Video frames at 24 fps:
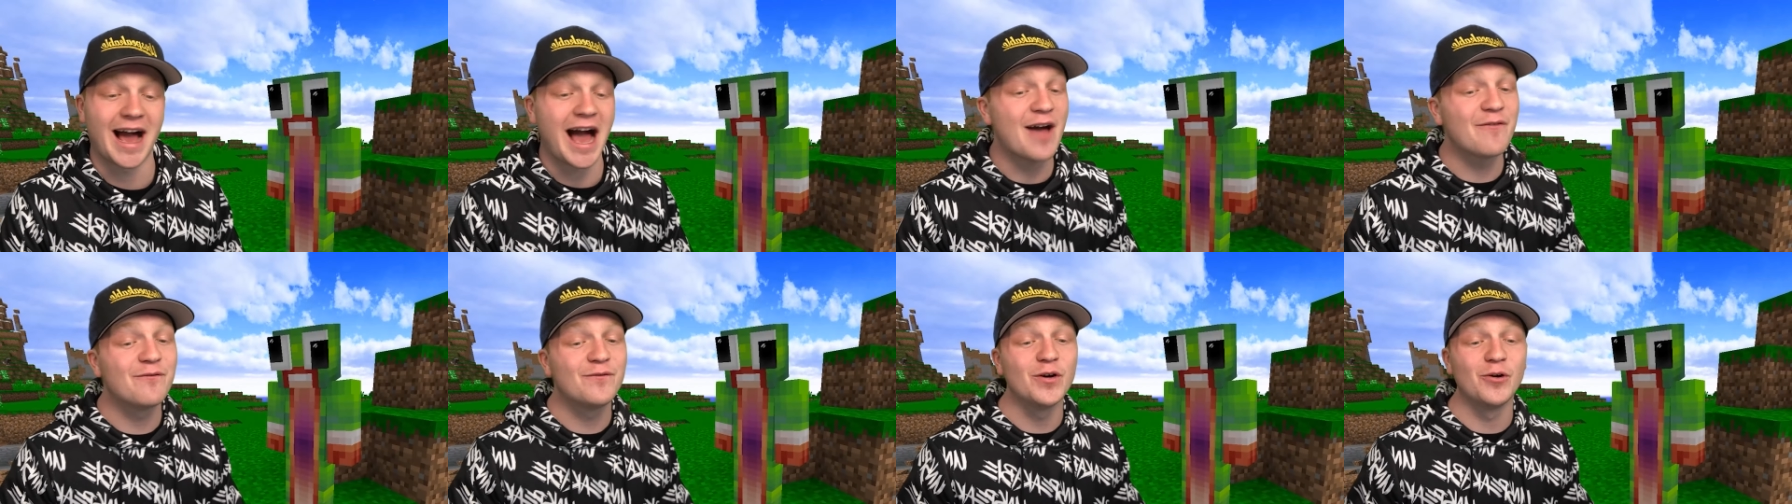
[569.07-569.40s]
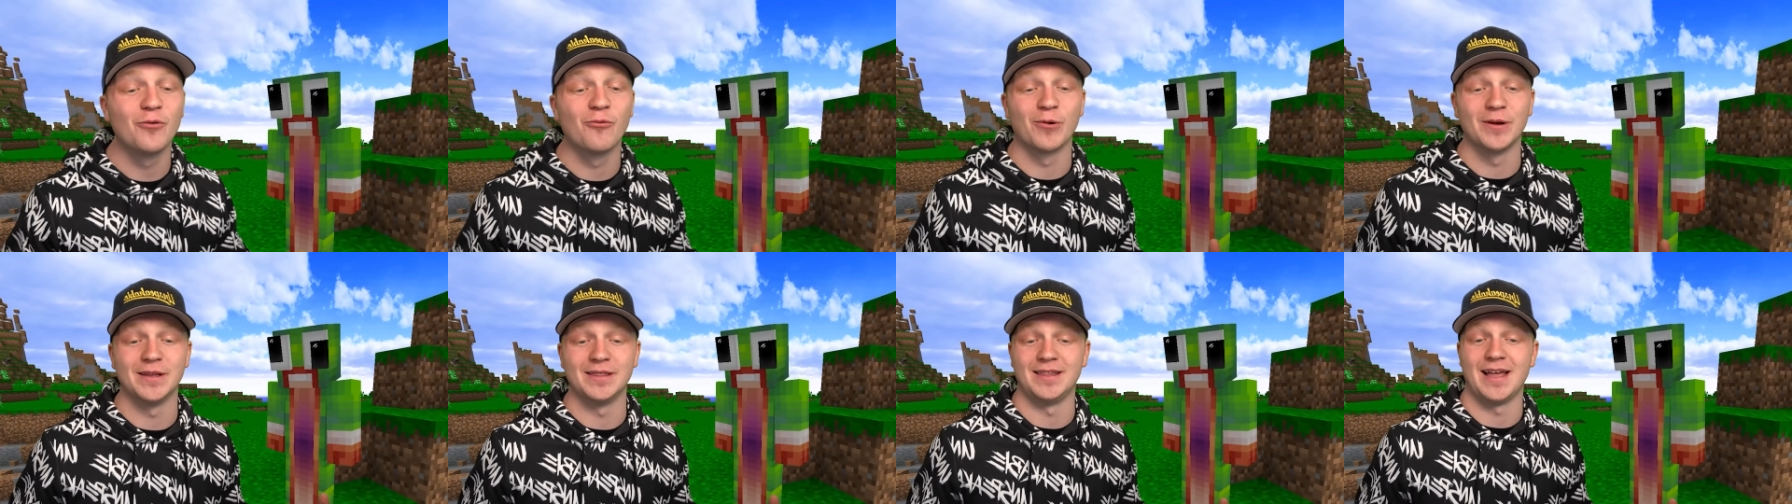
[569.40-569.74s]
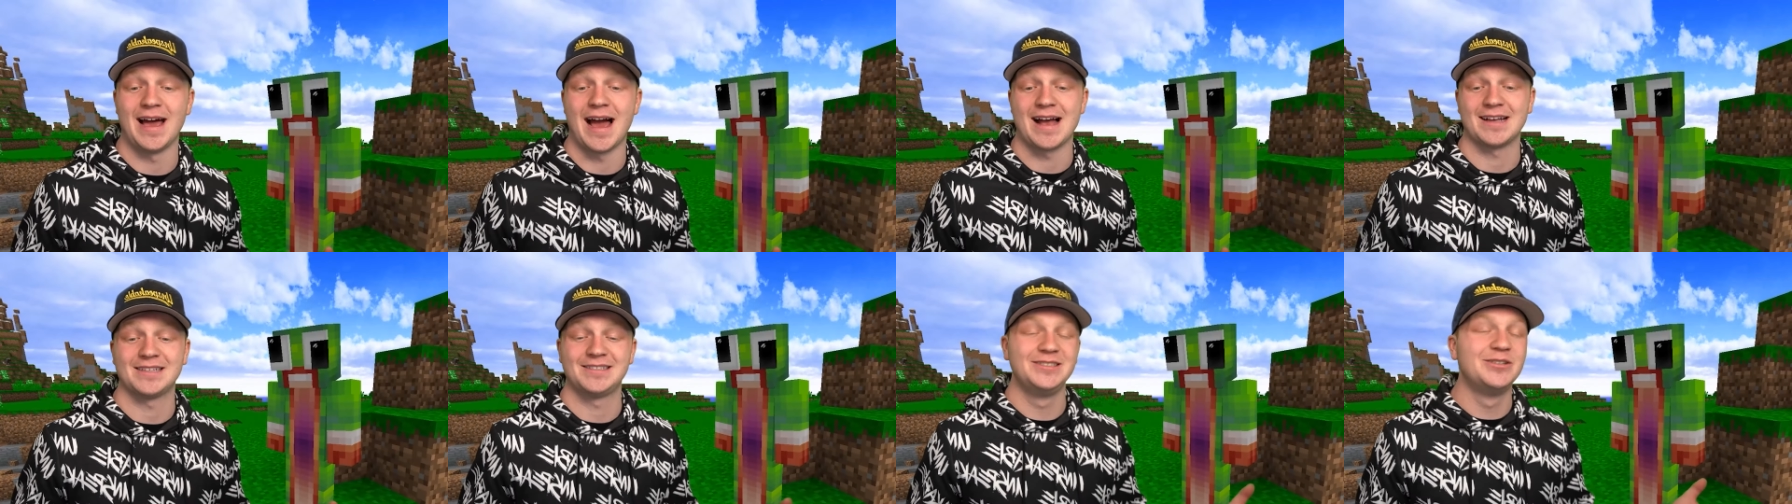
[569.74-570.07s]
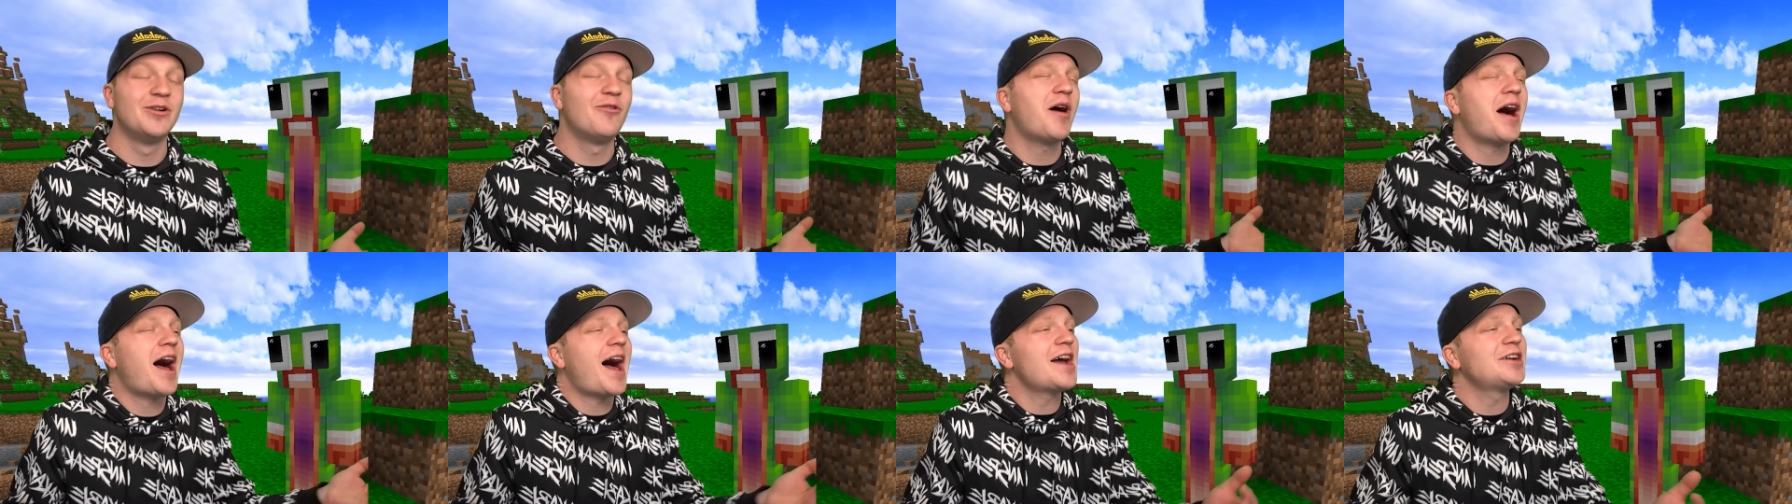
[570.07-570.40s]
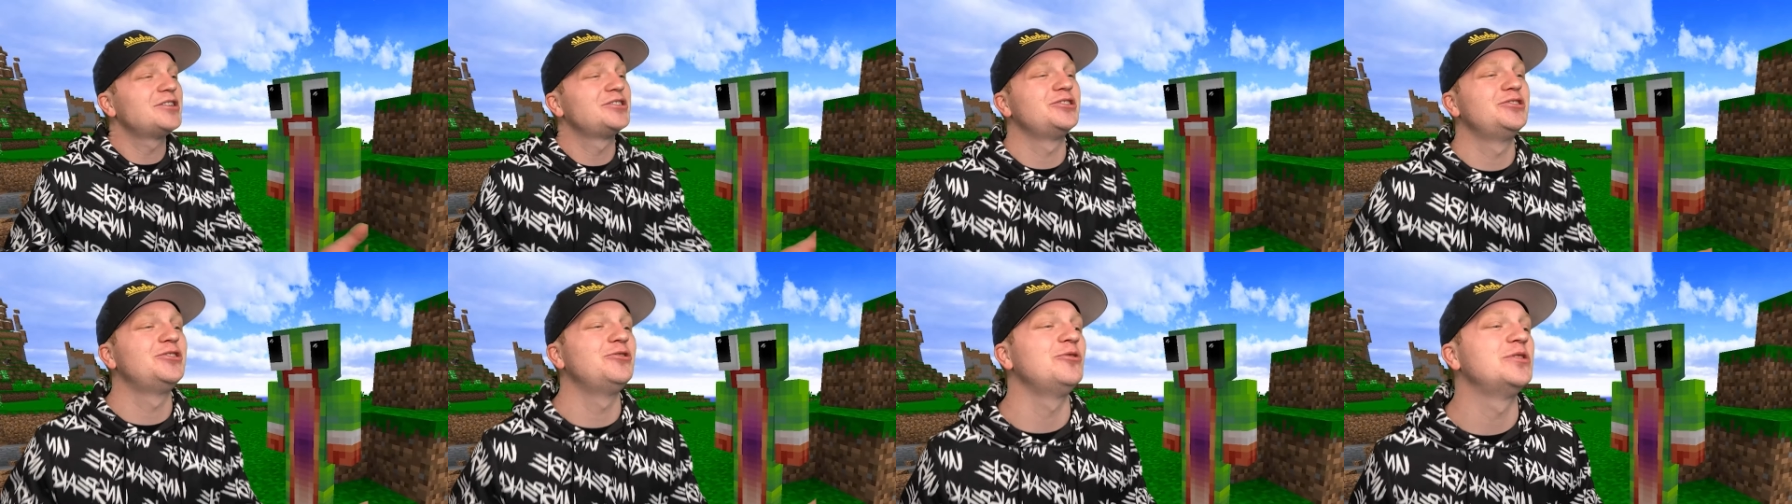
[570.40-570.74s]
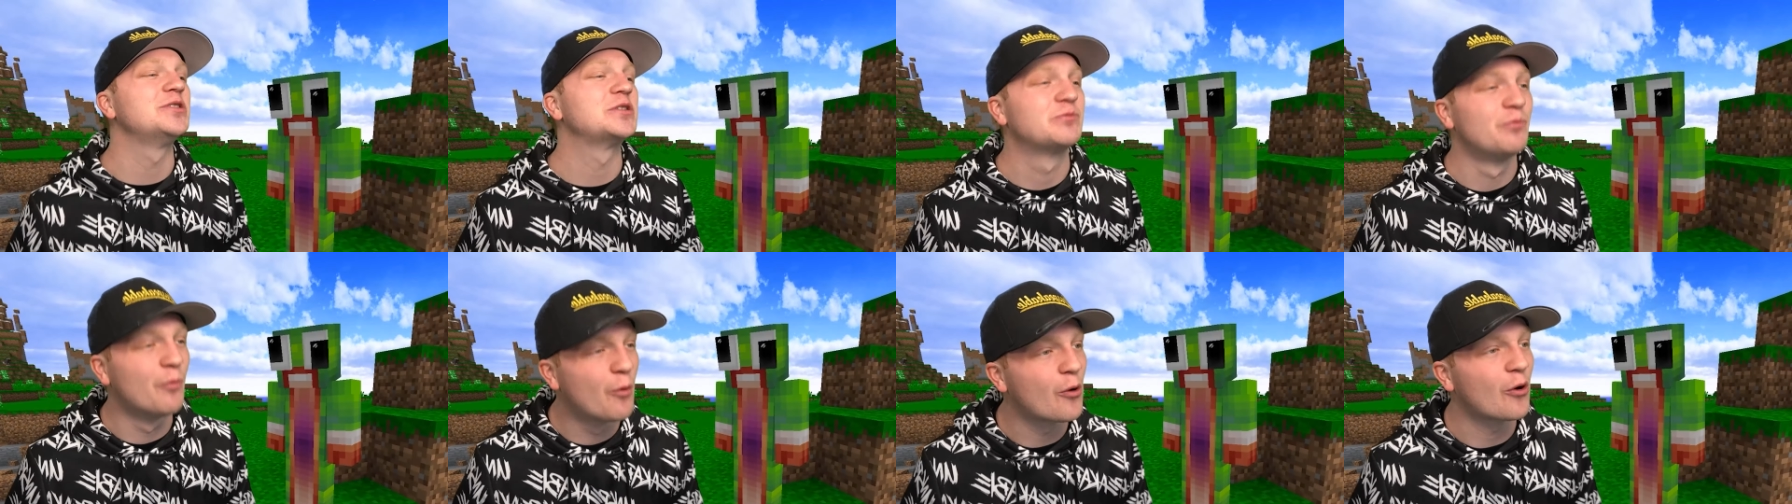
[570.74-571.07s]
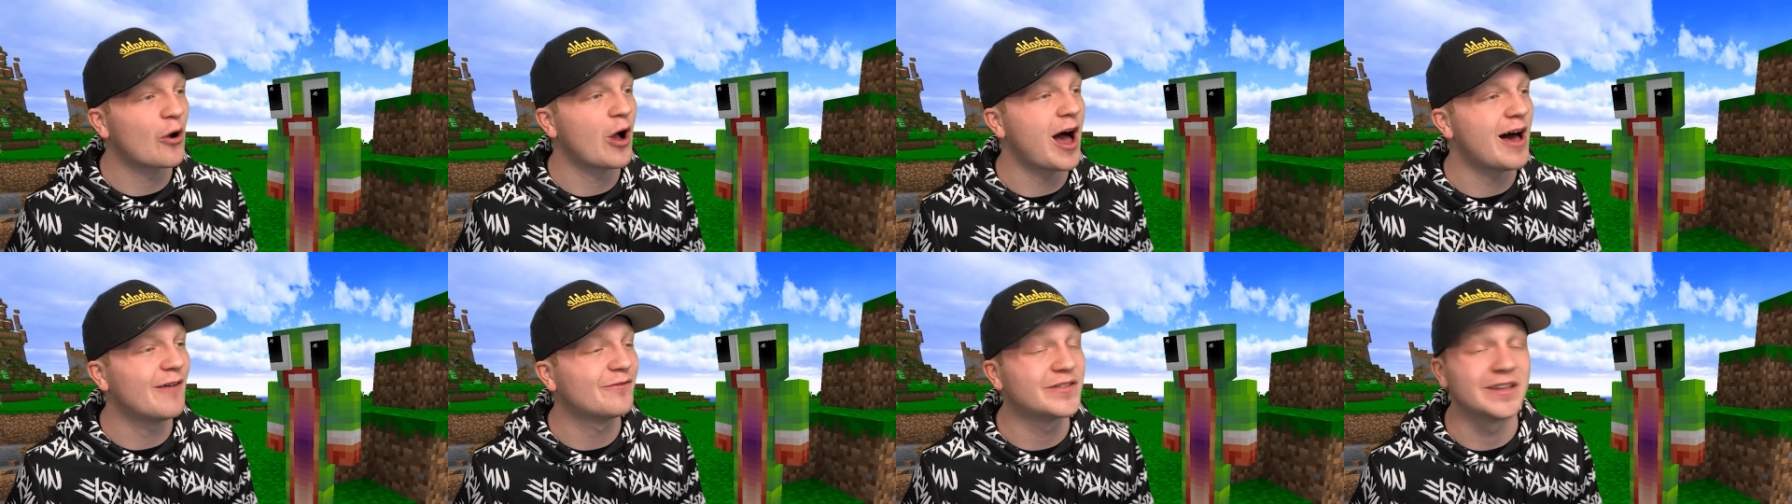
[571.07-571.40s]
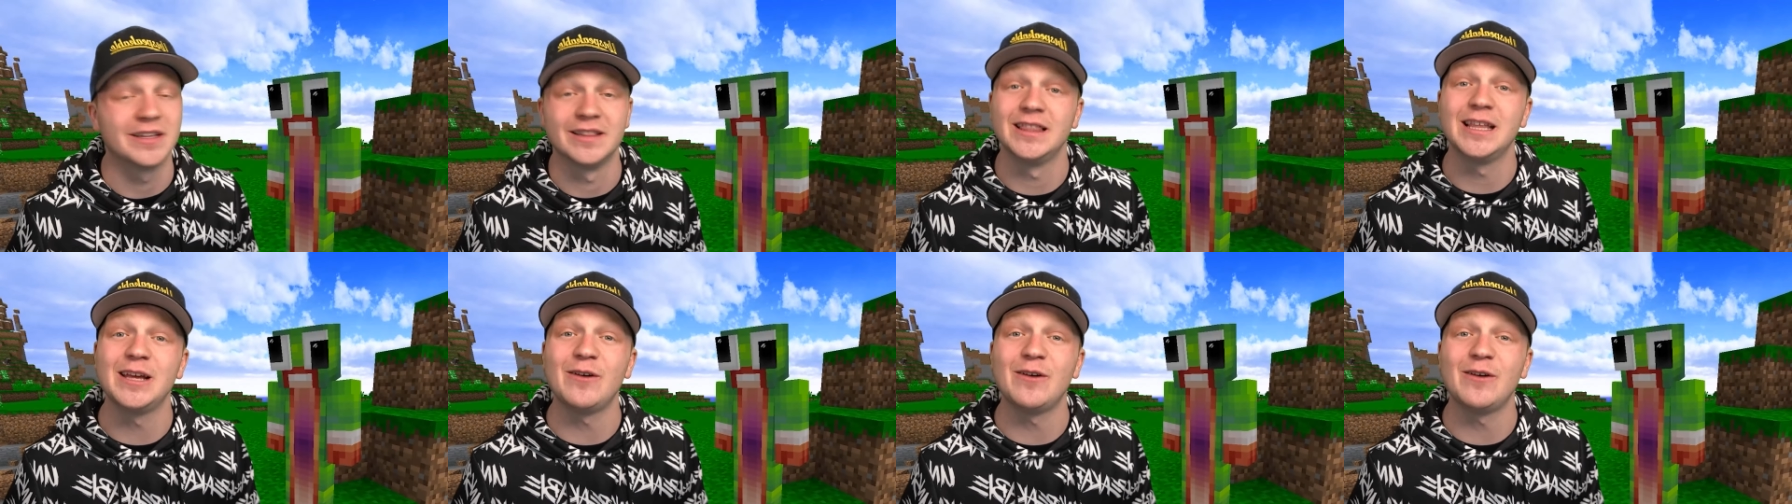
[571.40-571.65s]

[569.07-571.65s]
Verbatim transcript: I feel relaxed. You know, I should do this more often.